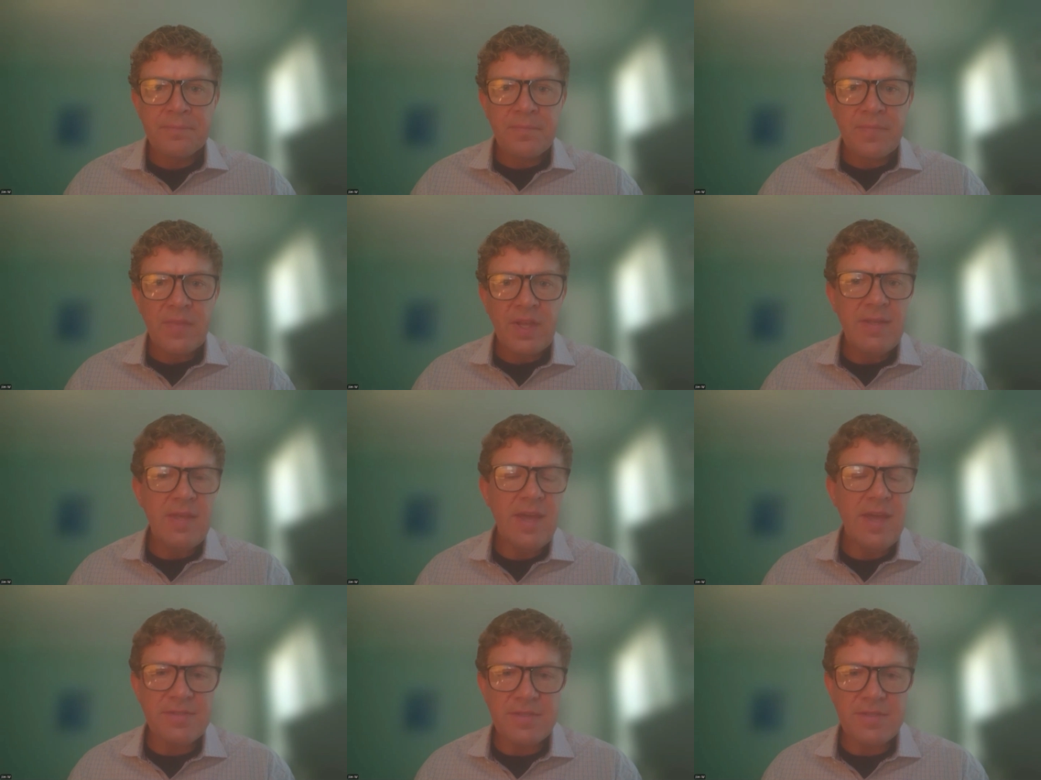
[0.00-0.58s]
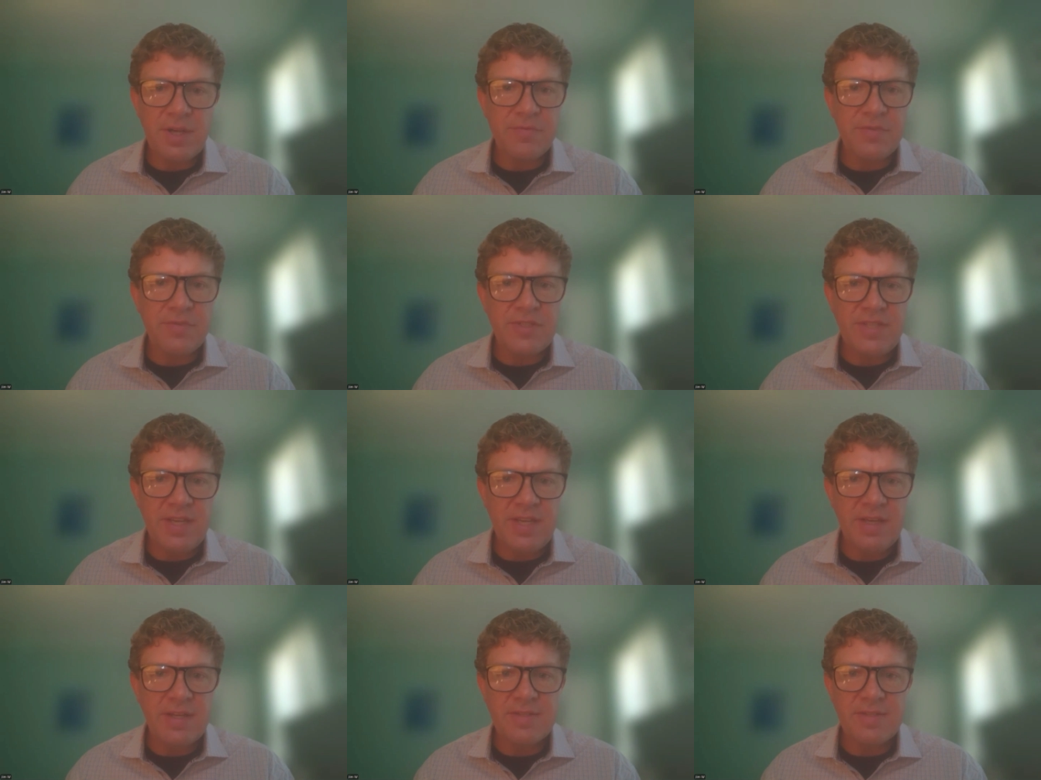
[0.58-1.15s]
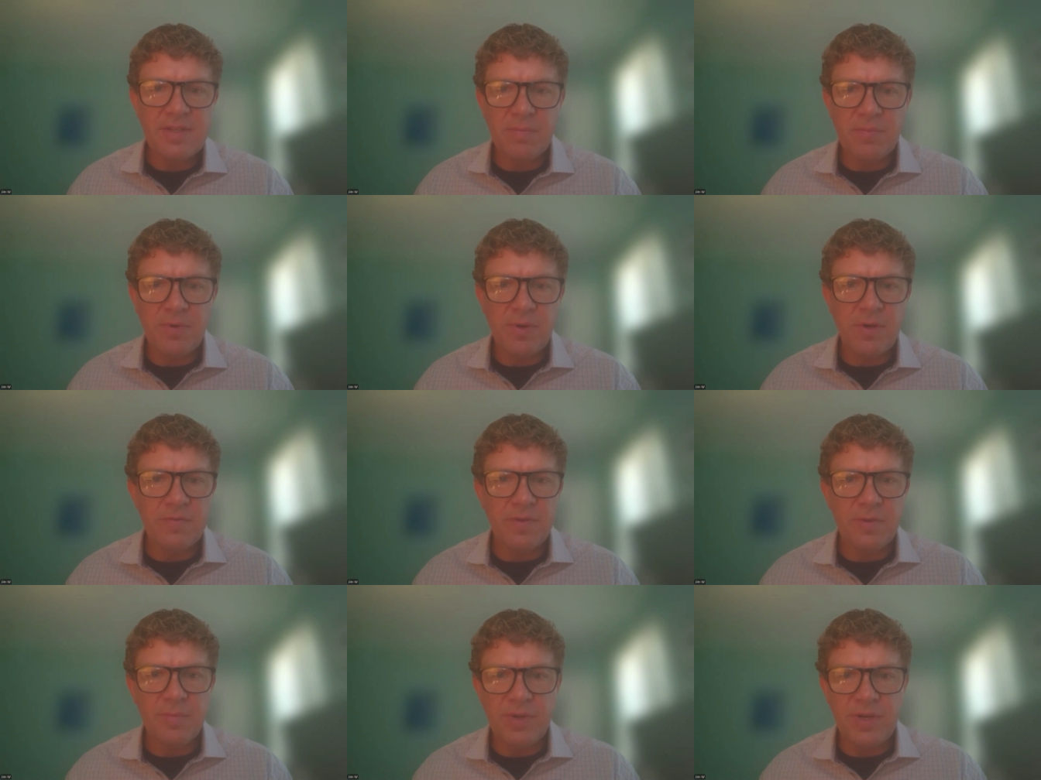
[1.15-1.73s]
Yes, our fatigue is
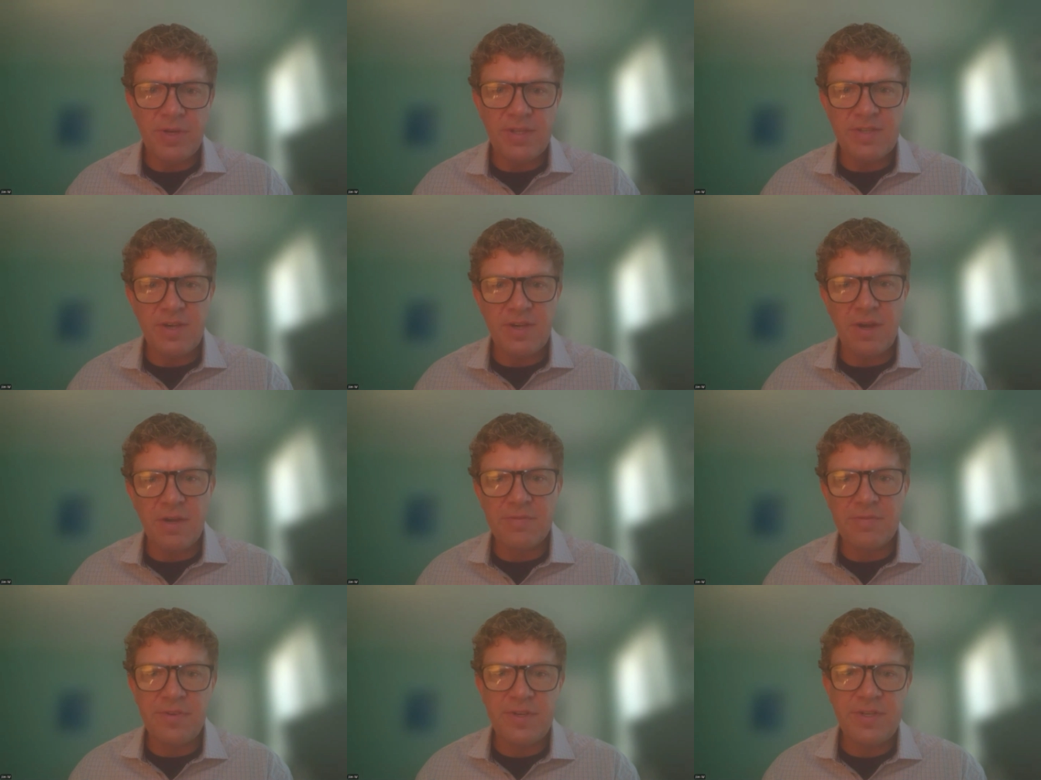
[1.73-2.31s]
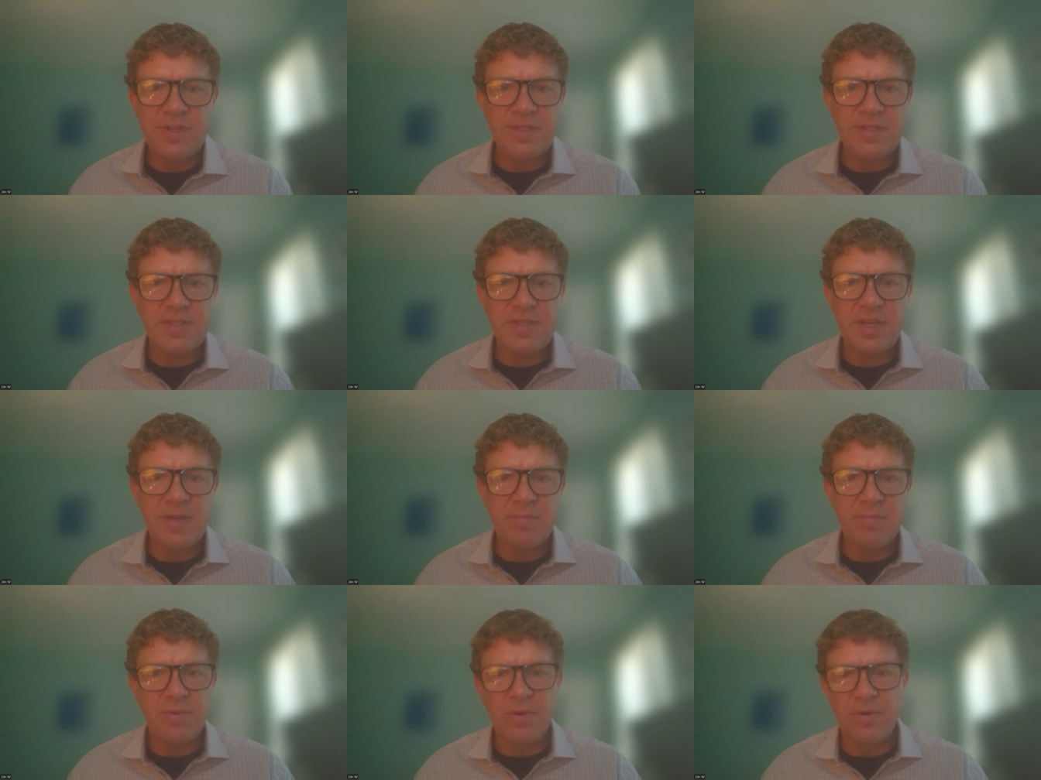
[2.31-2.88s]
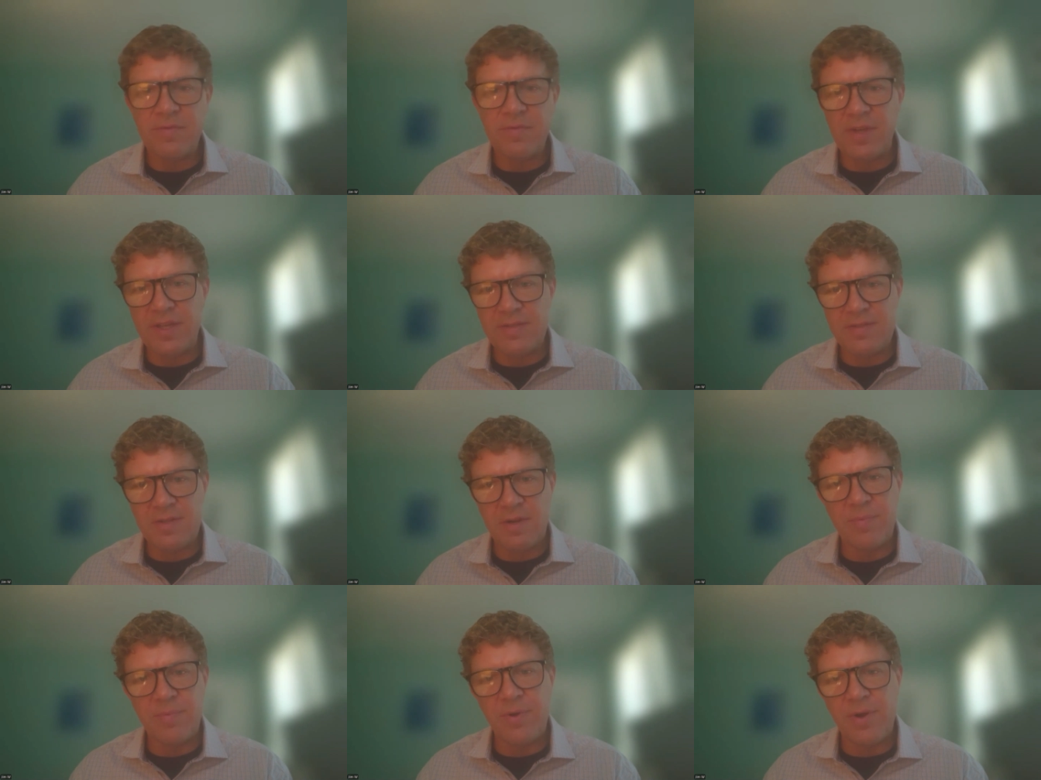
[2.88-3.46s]
improving, but is our efficiency improving?
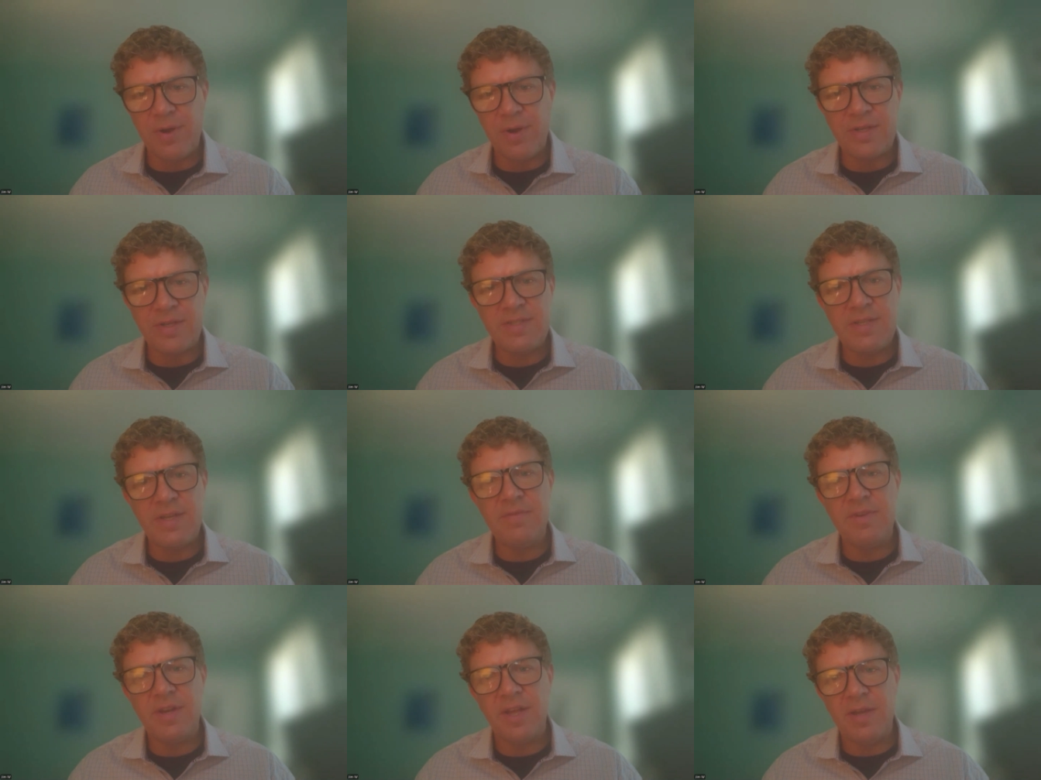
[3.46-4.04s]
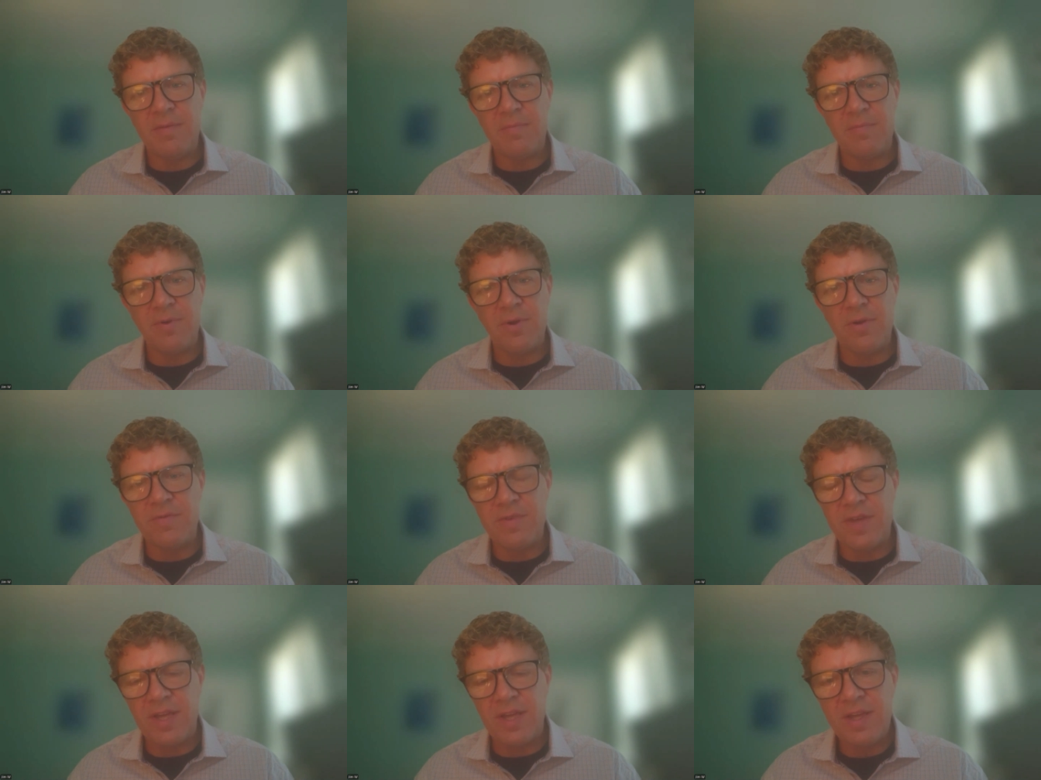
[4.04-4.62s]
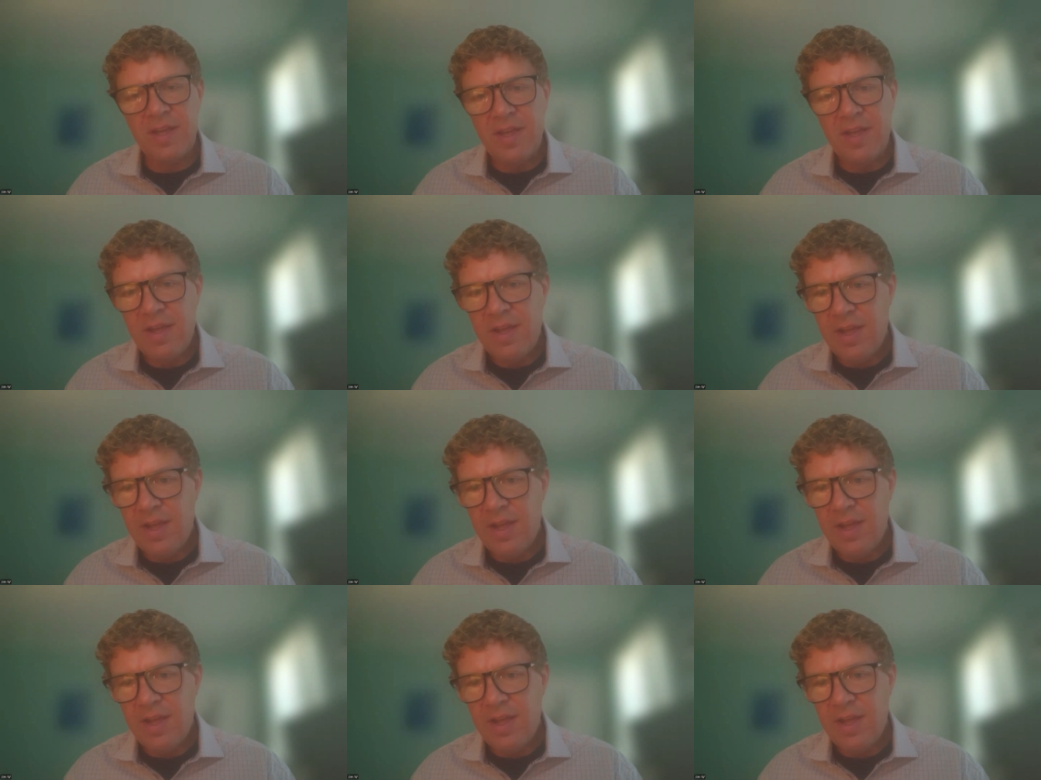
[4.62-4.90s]
Is our productivity improving?